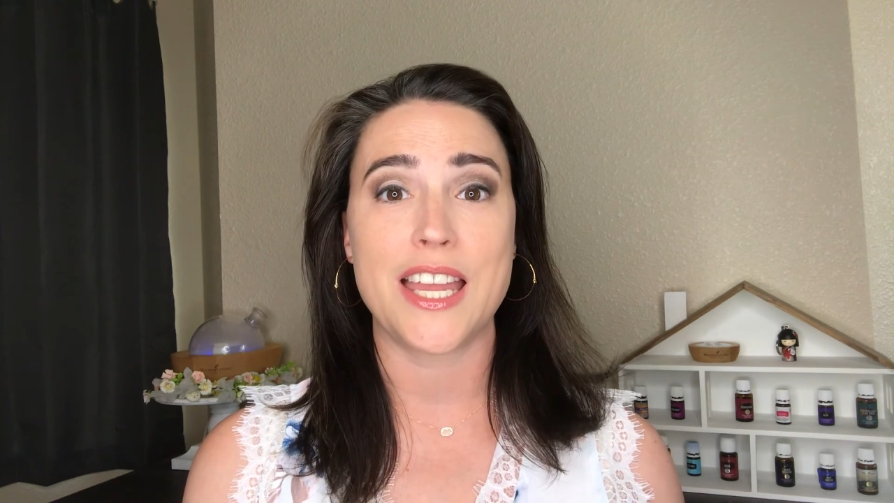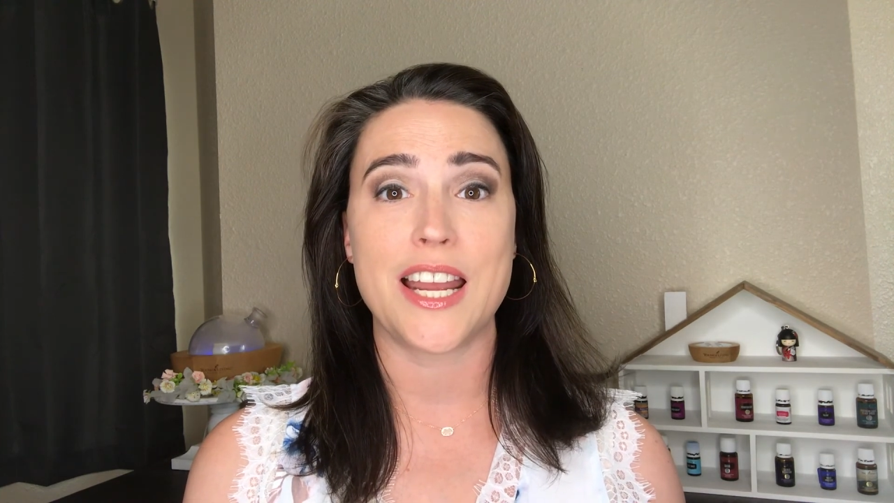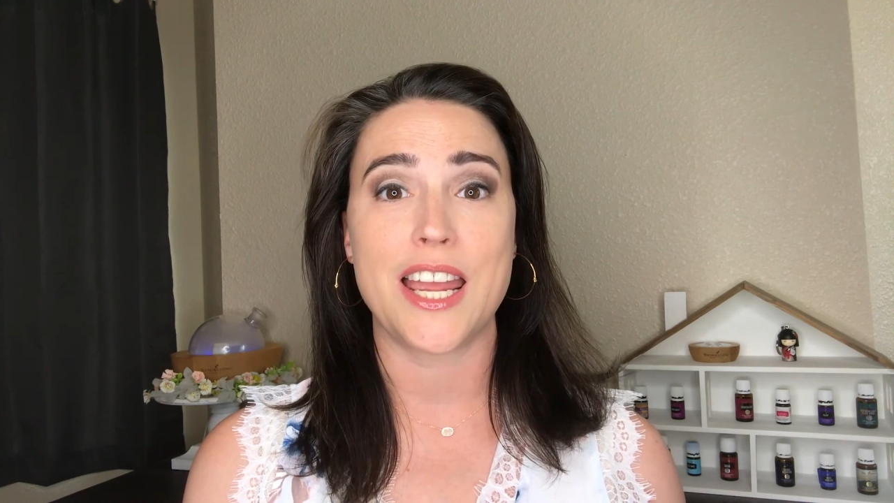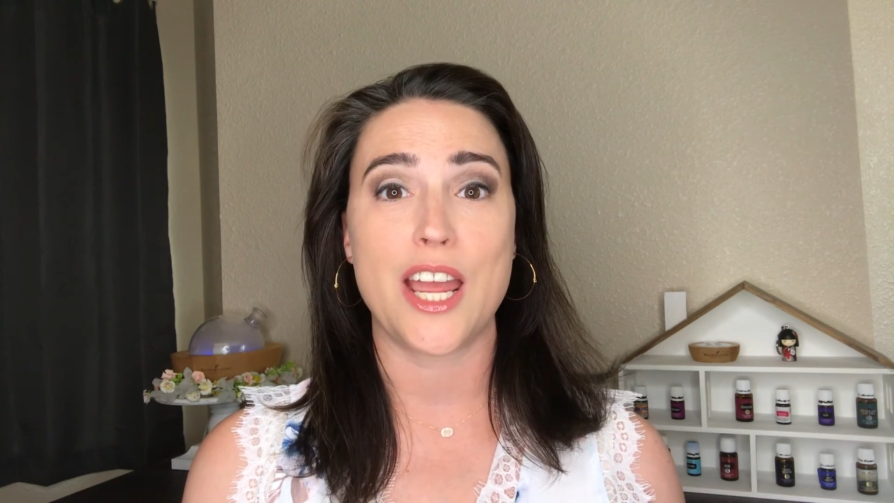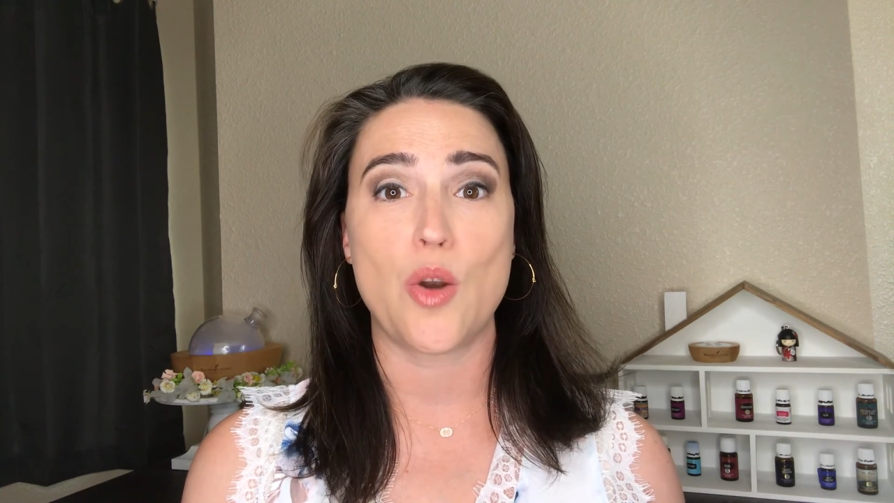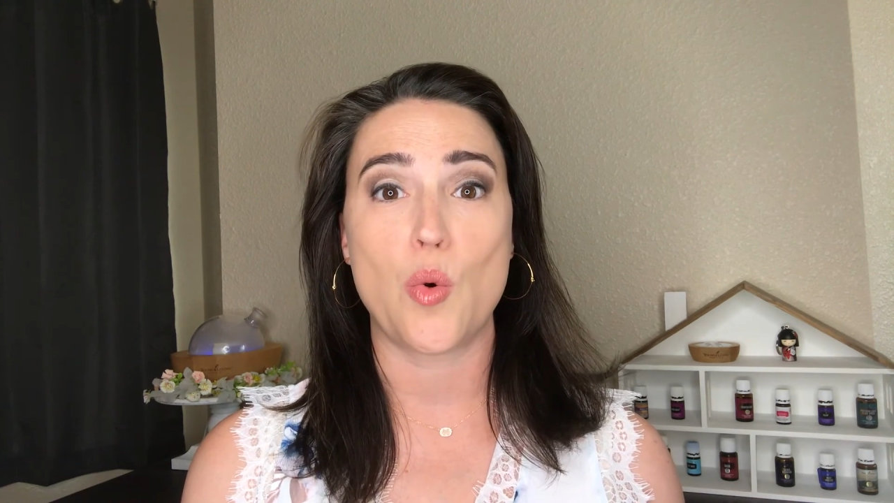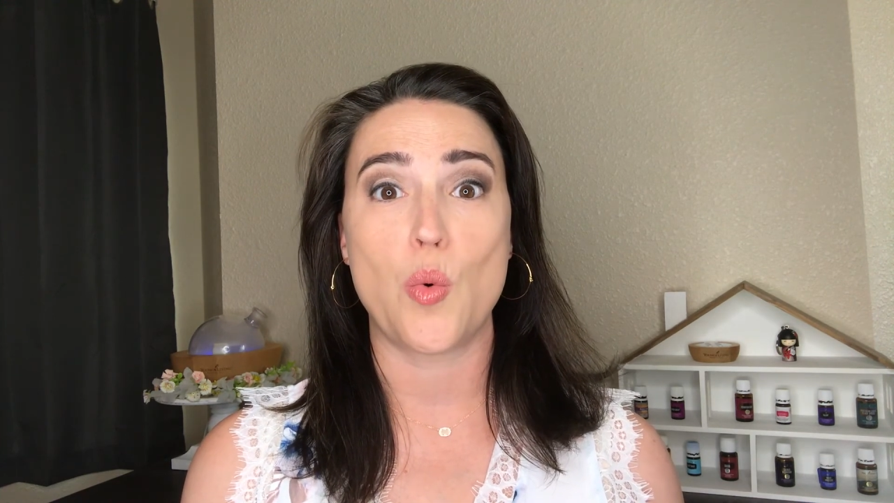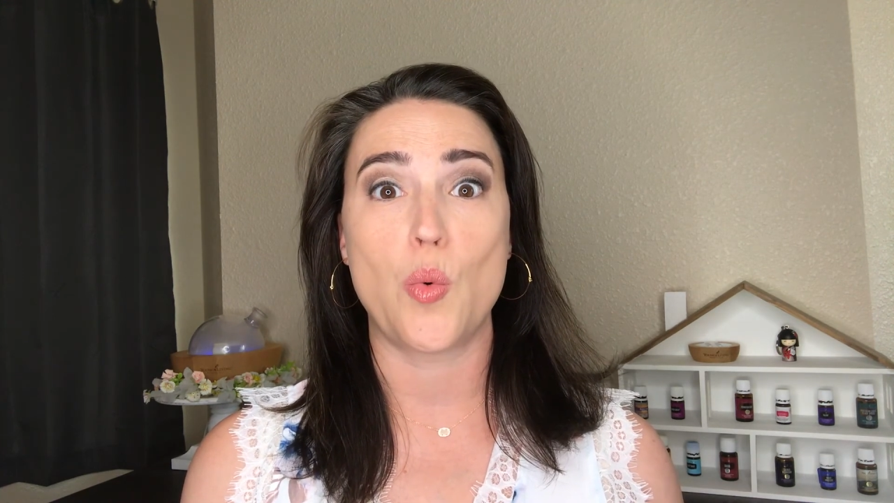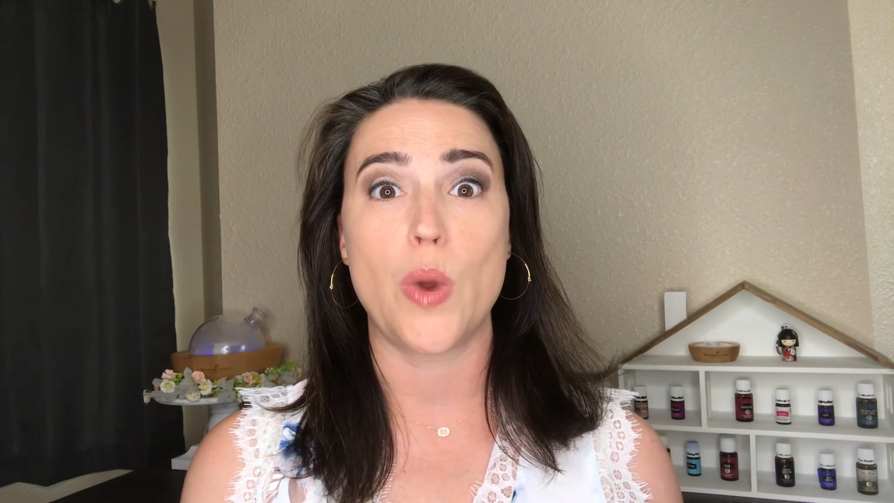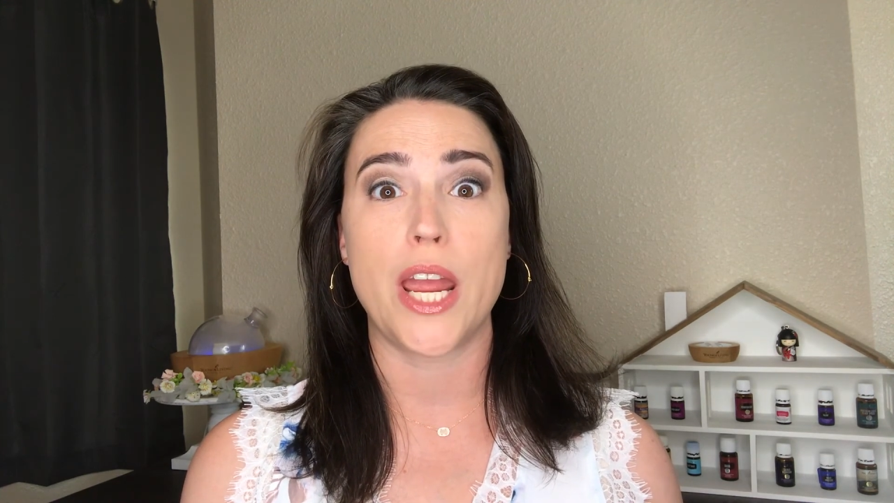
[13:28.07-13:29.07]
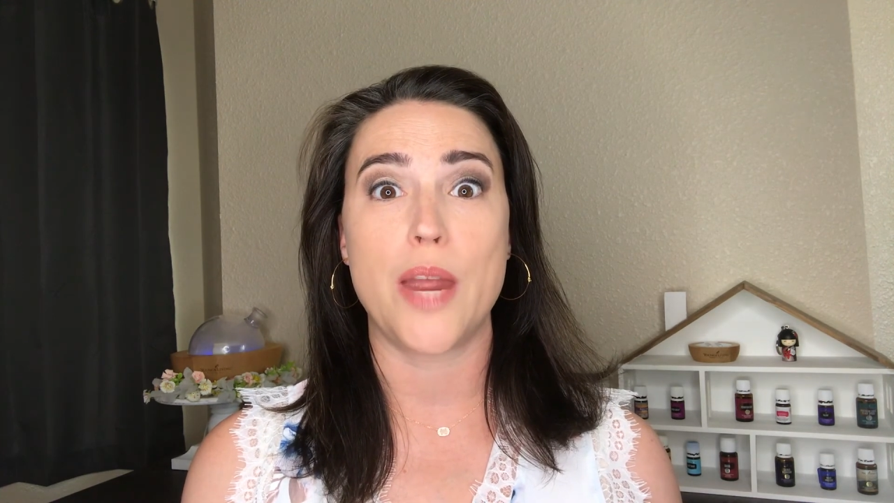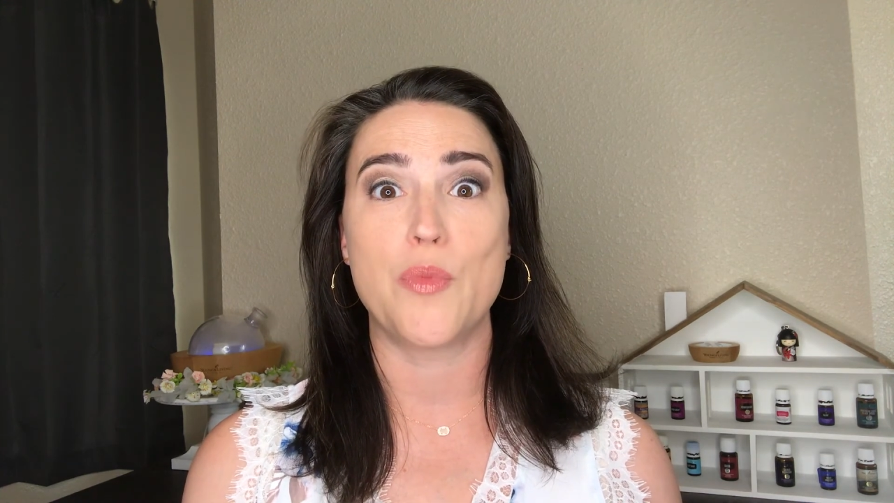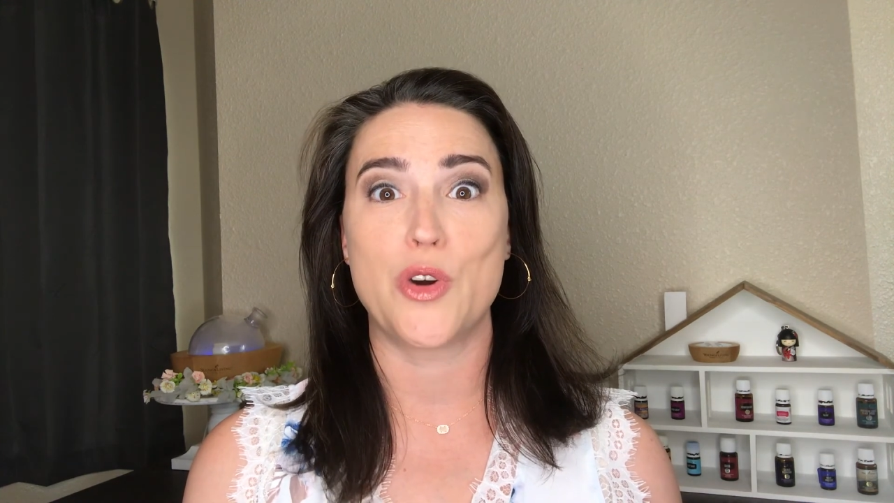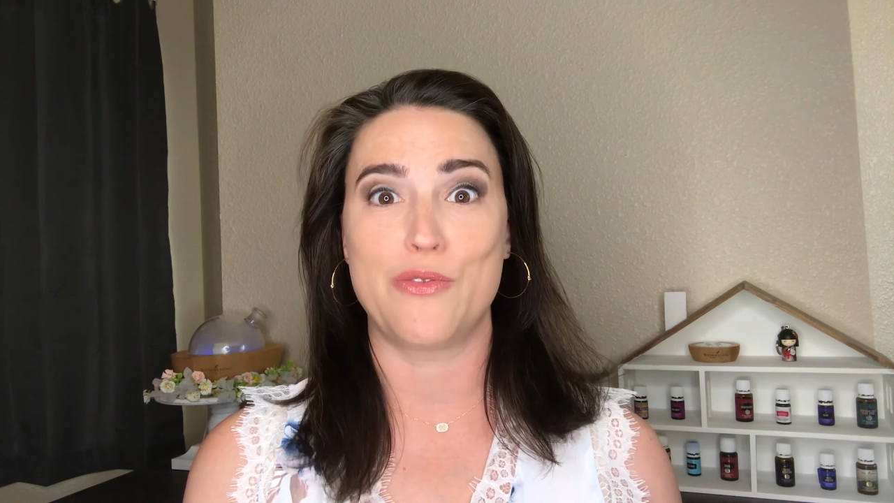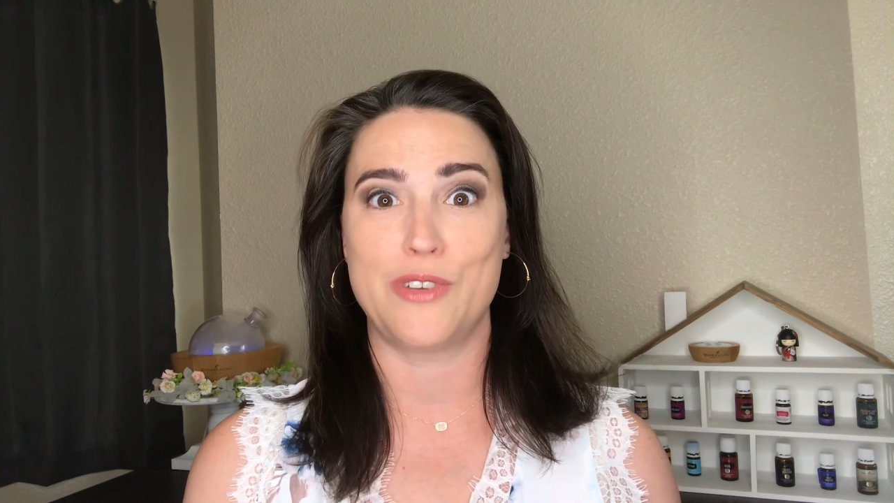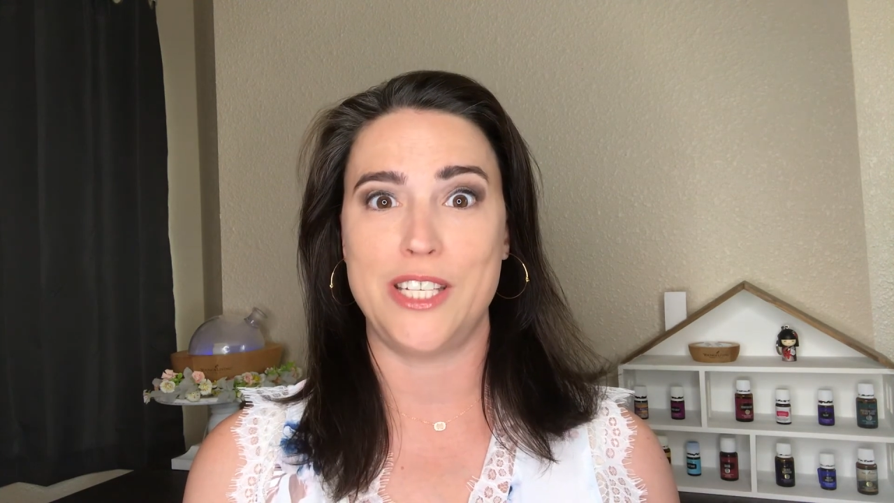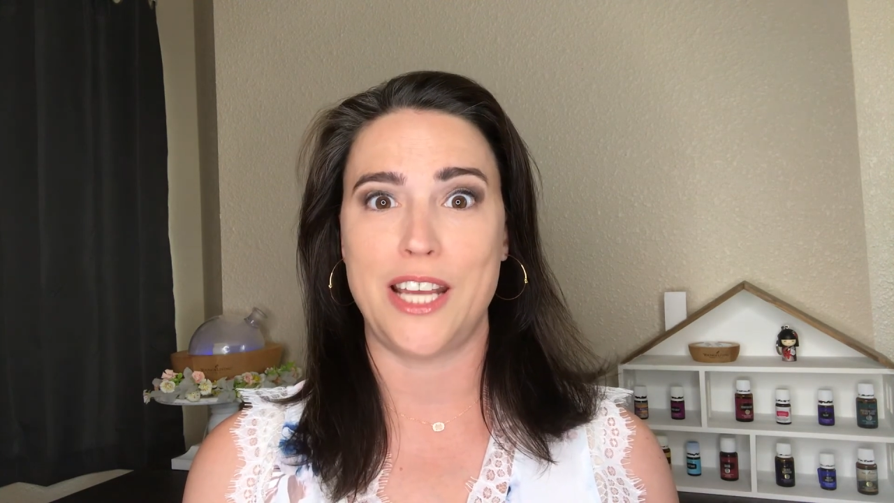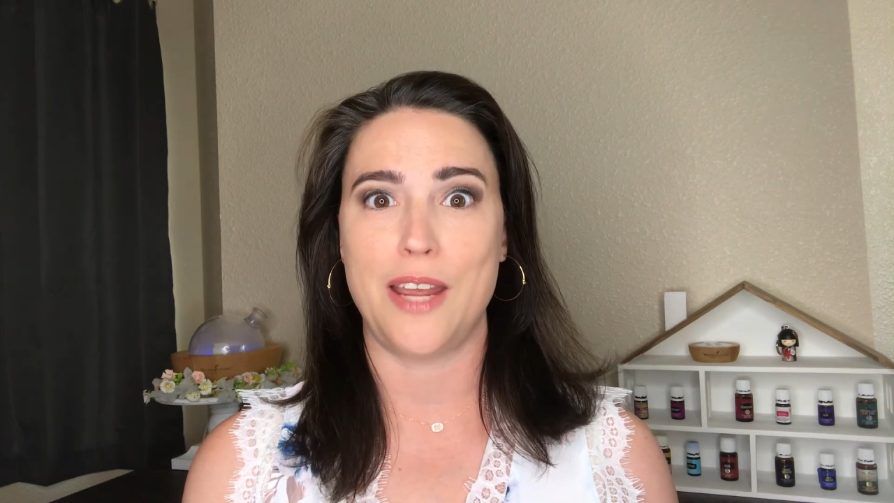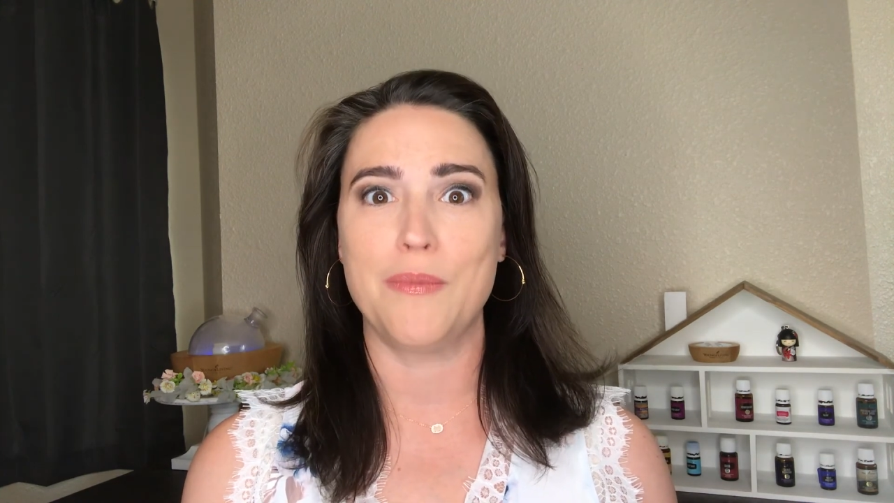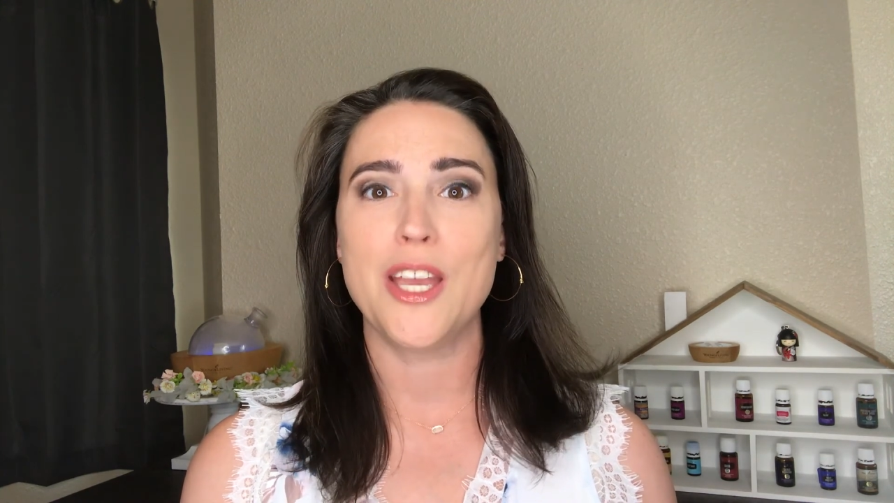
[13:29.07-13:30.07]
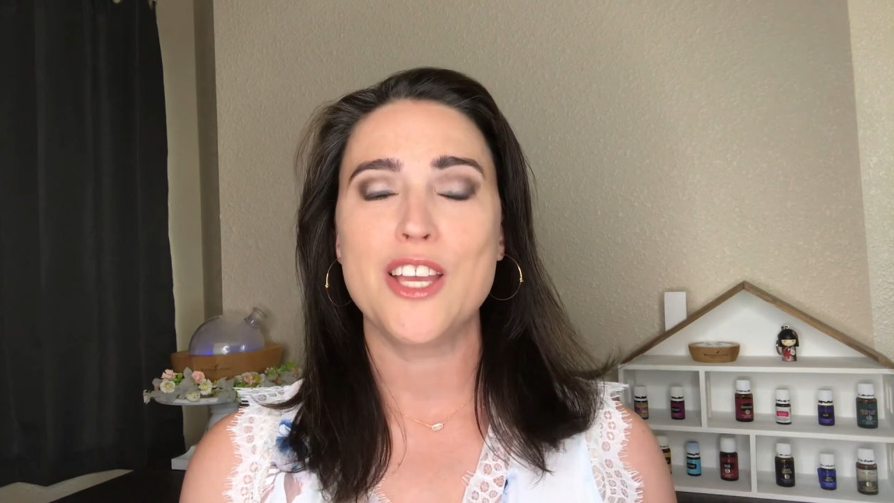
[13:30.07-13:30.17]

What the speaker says: and I had way more free time.